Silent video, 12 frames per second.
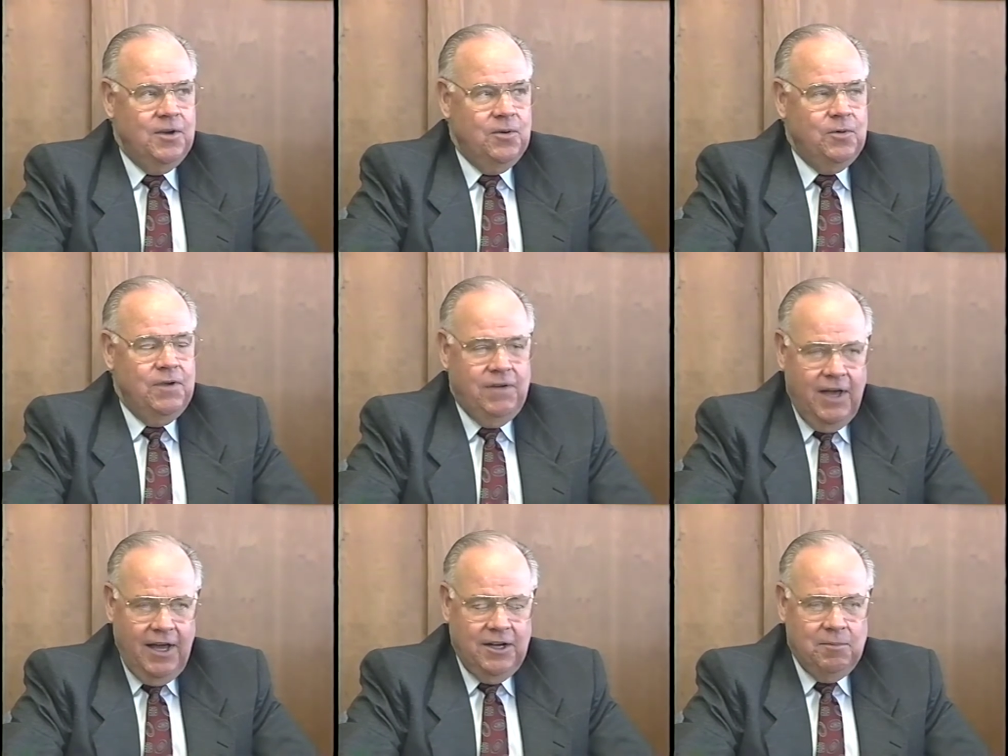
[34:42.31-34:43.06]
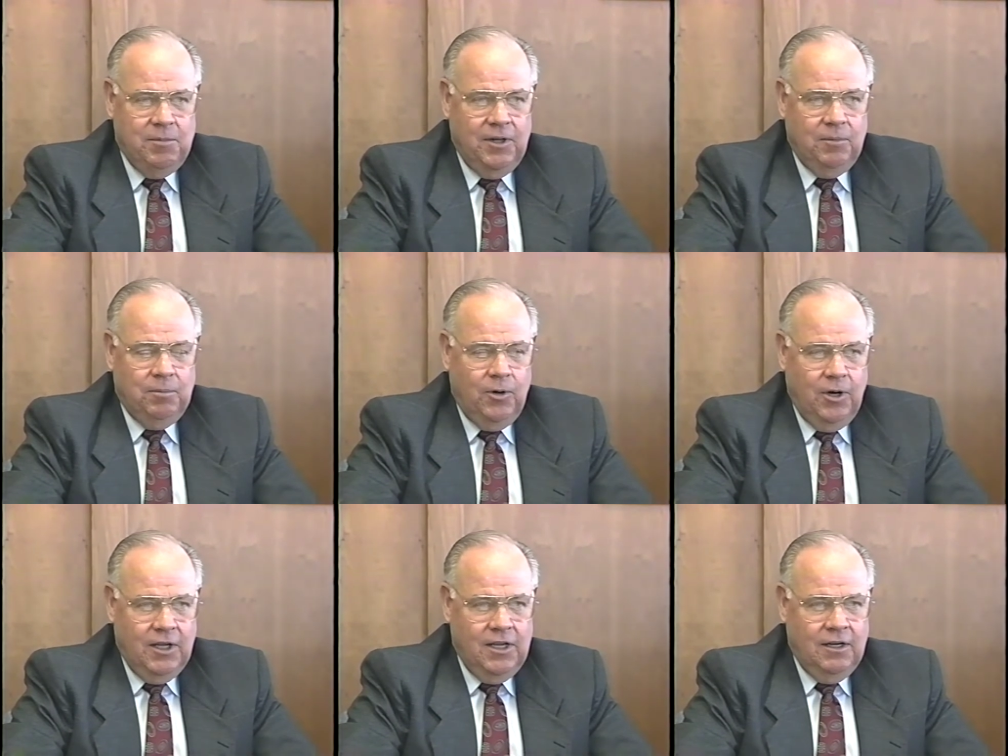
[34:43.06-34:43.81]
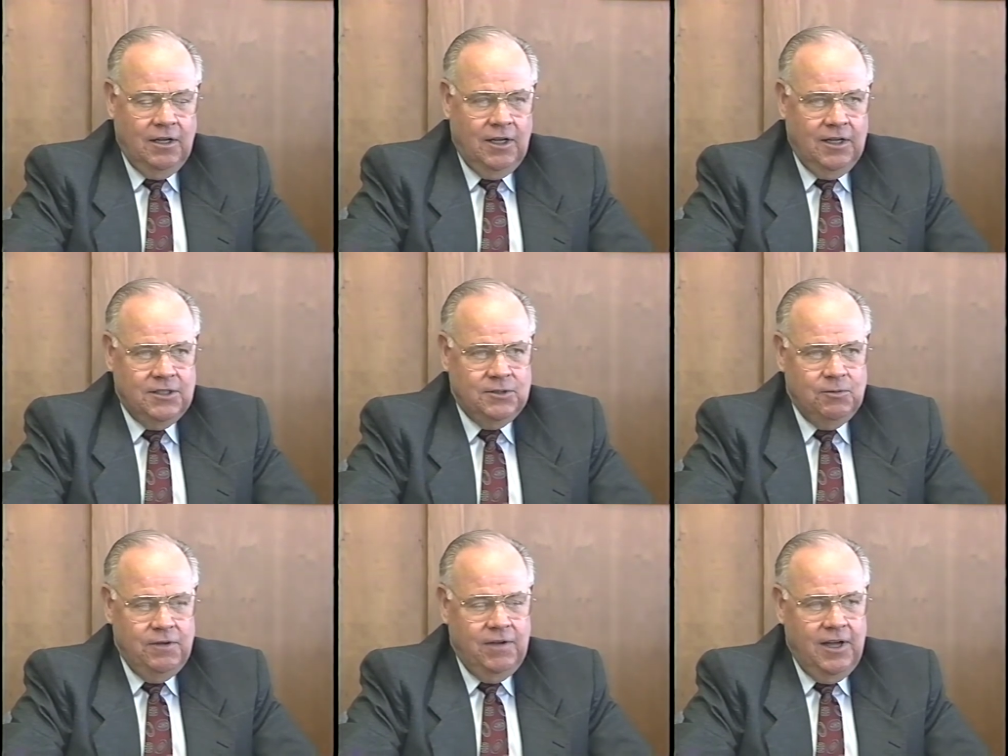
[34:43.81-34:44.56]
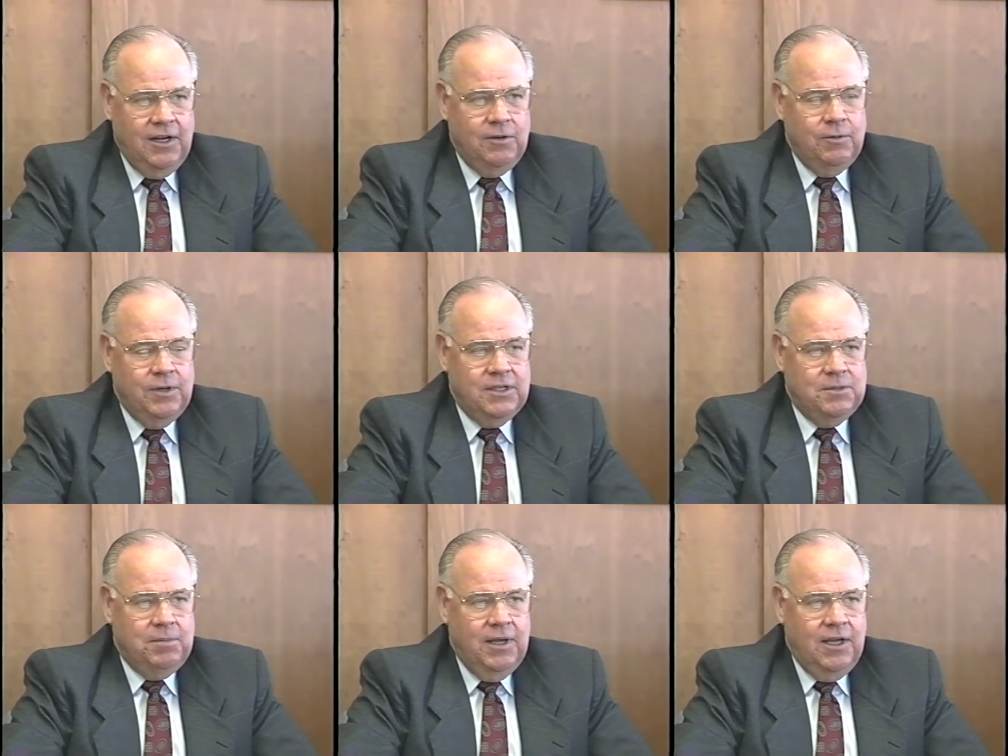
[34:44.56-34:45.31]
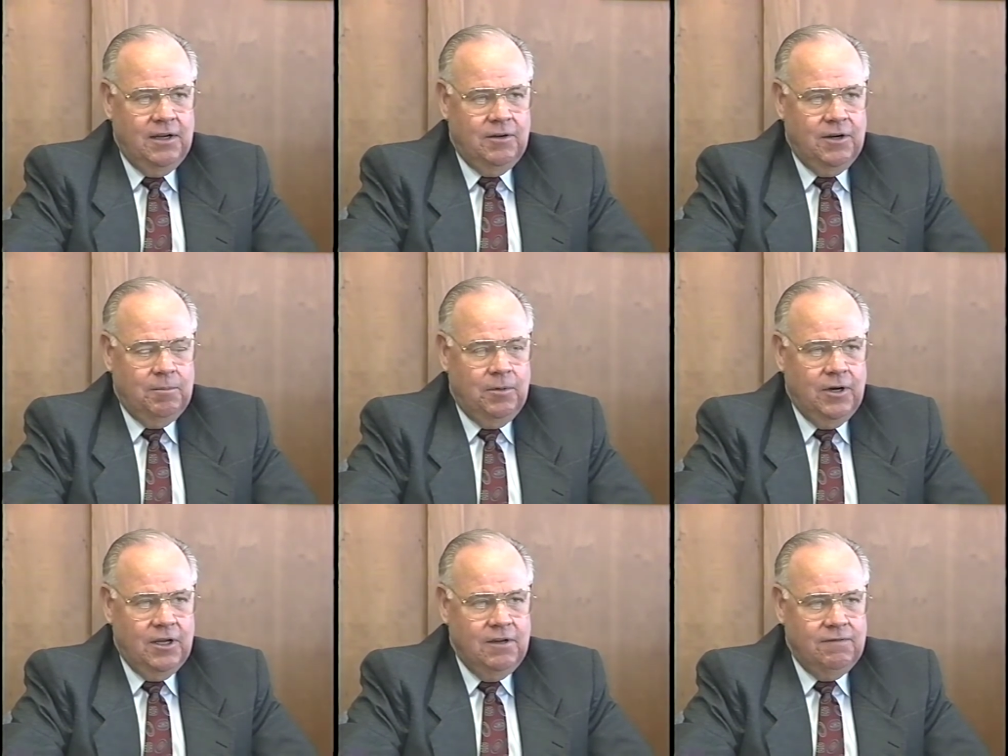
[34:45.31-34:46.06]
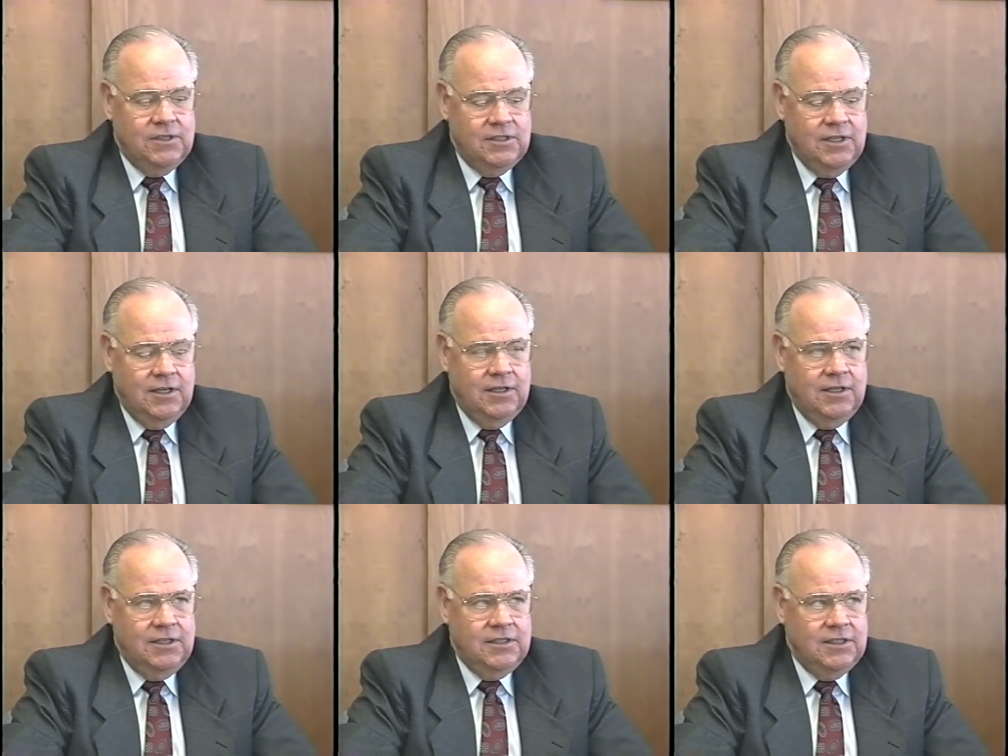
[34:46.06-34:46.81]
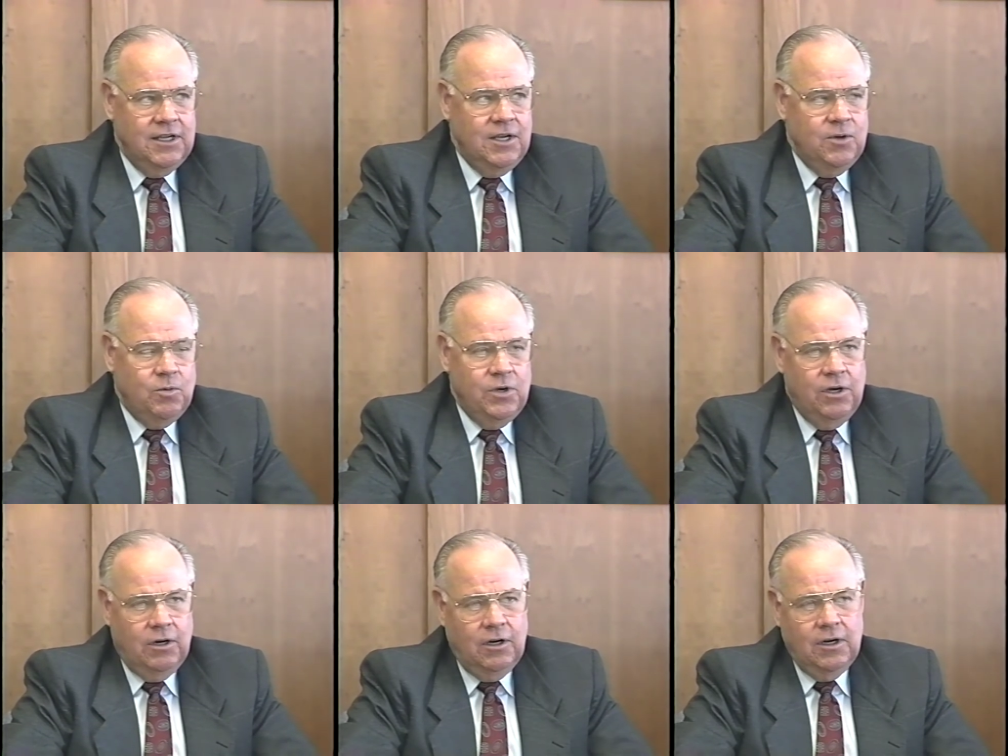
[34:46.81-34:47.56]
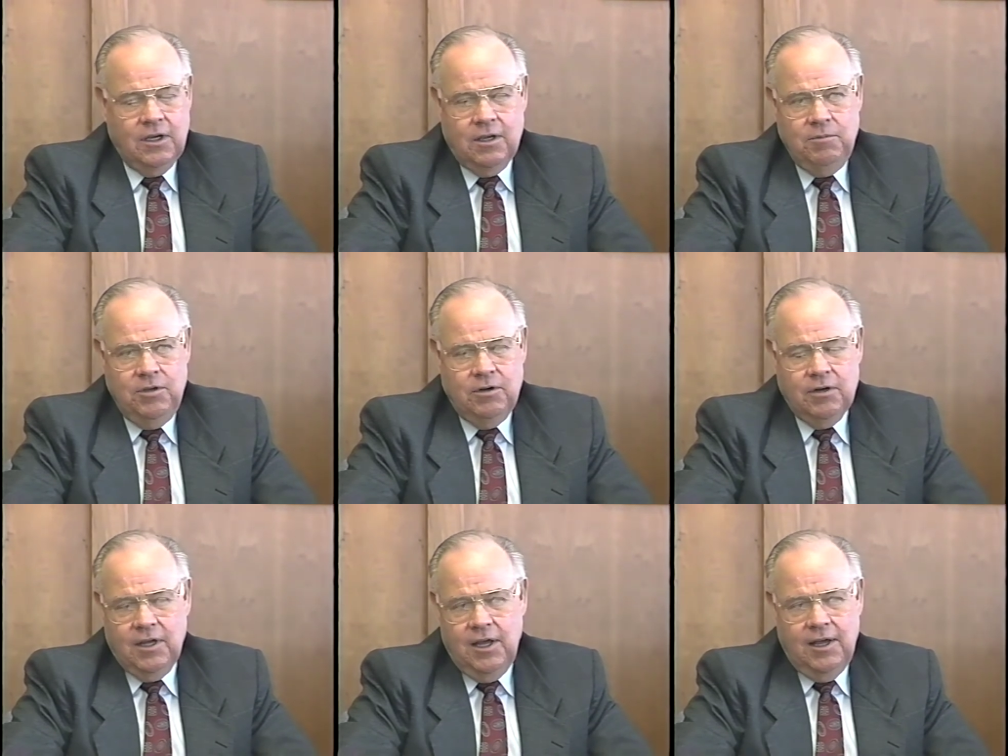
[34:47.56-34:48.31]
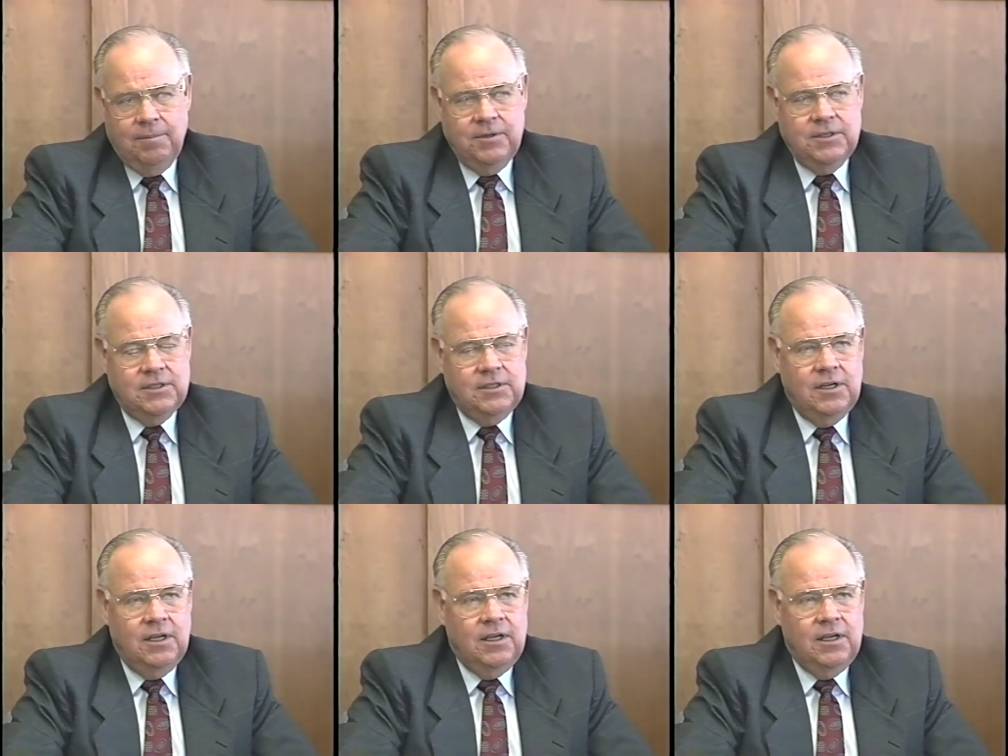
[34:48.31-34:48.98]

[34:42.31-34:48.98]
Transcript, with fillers: We've had to build parking lots. We've had to expand our parking facilities. We are a commuter campus.